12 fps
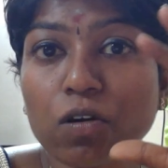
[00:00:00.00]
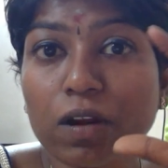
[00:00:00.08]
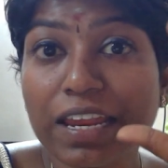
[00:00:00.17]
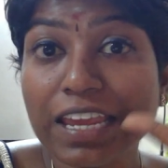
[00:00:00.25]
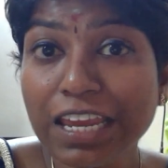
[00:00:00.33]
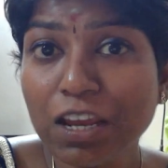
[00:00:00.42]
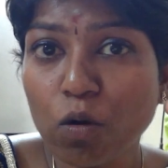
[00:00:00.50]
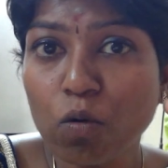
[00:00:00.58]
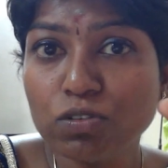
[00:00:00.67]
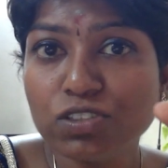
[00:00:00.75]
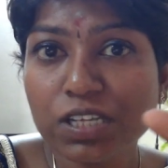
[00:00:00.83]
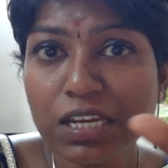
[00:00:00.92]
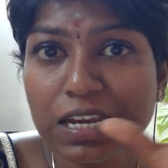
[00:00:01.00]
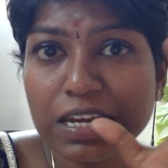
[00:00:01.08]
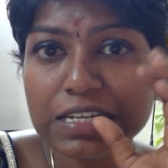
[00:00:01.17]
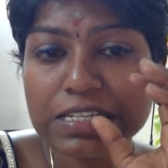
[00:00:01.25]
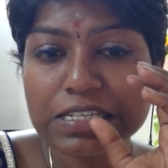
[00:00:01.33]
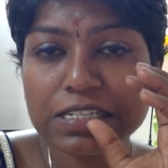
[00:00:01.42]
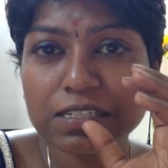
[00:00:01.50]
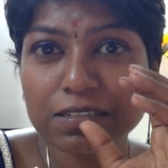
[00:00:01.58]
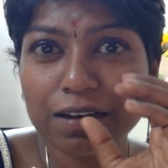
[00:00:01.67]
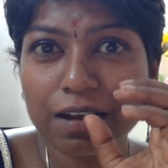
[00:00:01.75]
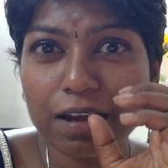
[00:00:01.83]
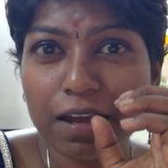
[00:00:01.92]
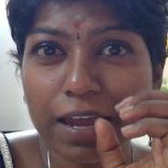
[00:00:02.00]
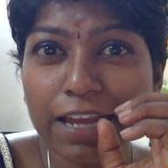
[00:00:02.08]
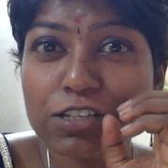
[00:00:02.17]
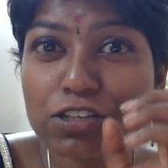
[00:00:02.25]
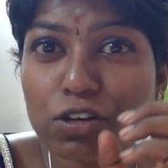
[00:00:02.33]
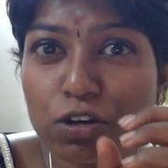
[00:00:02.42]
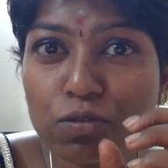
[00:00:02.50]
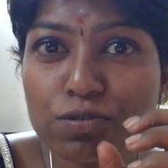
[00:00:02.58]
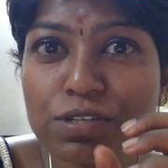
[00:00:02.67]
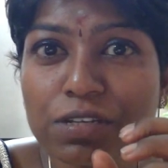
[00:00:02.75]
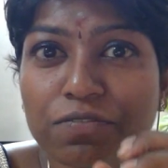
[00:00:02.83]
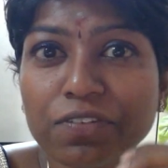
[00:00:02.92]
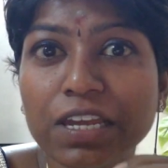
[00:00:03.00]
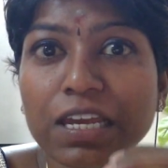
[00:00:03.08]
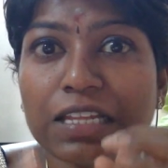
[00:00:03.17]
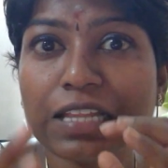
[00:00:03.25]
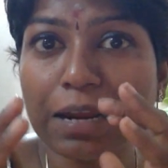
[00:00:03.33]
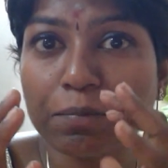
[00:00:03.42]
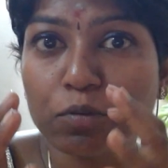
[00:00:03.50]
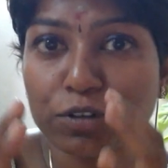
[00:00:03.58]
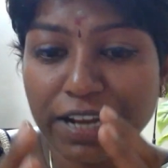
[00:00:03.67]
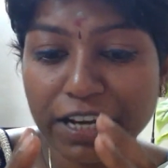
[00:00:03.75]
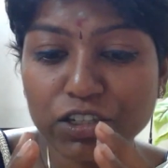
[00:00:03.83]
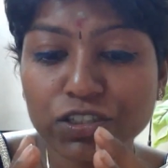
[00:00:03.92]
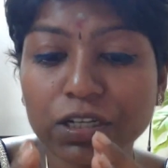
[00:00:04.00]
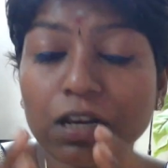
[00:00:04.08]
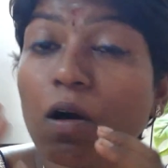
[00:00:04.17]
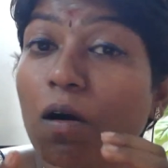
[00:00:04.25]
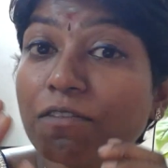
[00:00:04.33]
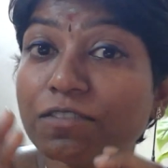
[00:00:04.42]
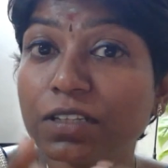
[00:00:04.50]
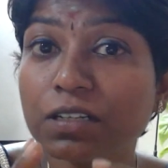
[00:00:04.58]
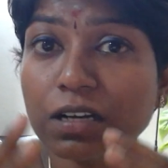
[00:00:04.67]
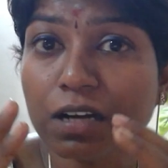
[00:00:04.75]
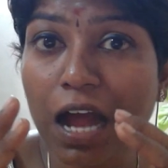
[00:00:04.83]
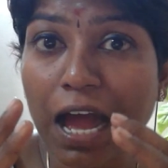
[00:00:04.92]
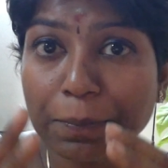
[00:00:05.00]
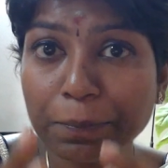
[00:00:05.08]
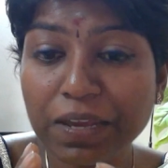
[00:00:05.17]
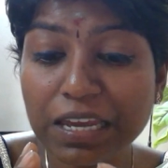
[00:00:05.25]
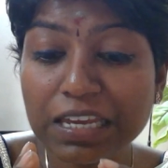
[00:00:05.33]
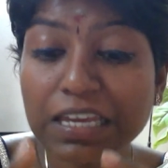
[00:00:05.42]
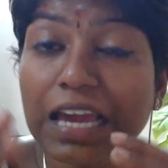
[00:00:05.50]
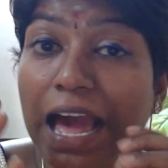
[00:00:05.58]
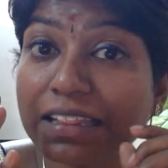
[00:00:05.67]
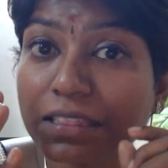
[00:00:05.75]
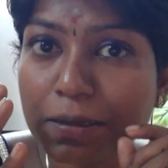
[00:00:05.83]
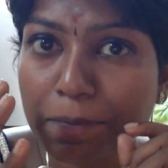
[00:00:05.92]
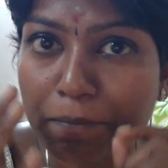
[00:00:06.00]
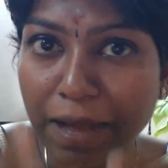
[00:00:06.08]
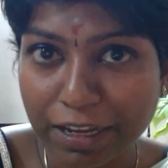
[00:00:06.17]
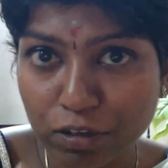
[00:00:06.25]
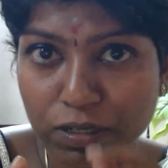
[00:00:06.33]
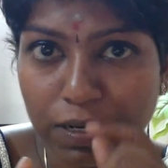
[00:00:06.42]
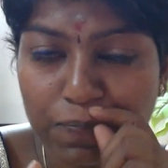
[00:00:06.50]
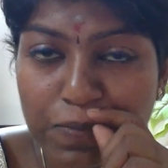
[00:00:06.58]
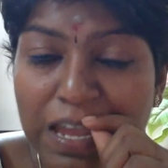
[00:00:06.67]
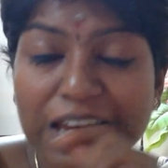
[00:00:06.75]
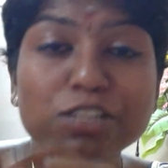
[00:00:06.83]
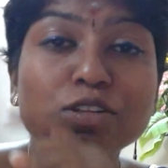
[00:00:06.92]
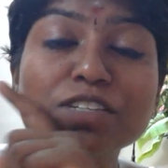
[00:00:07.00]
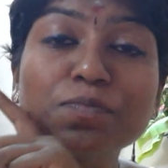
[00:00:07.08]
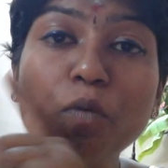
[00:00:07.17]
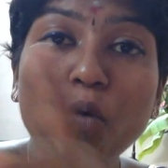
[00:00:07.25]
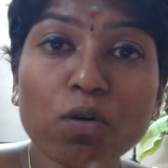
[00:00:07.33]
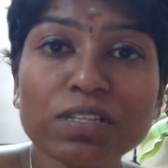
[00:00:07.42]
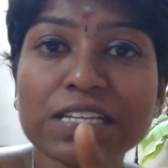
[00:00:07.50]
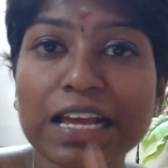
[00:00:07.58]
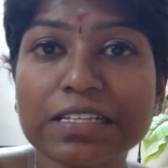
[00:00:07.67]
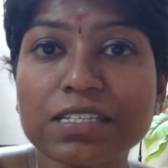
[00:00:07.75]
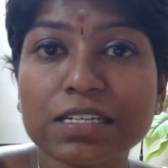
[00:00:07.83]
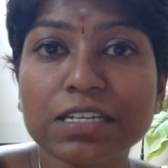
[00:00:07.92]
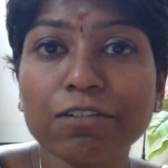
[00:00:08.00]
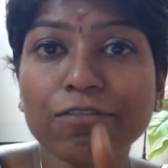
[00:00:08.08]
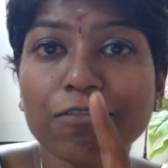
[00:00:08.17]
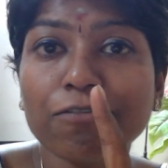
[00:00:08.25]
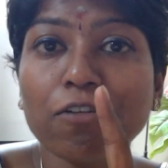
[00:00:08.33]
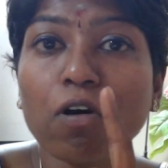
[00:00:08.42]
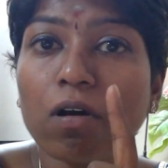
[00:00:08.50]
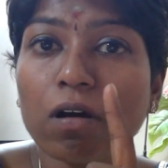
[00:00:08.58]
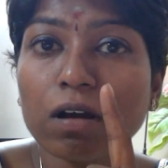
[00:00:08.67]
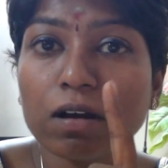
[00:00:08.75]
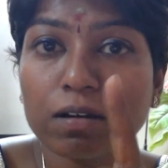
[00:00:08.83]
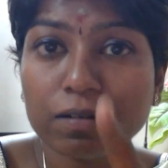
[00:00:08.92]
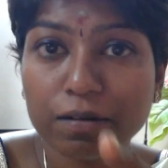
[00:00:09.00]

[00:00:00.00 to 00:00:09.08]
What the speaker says: your EOG is exclusively that potential of the RPE at the macula. So it's more sensitive for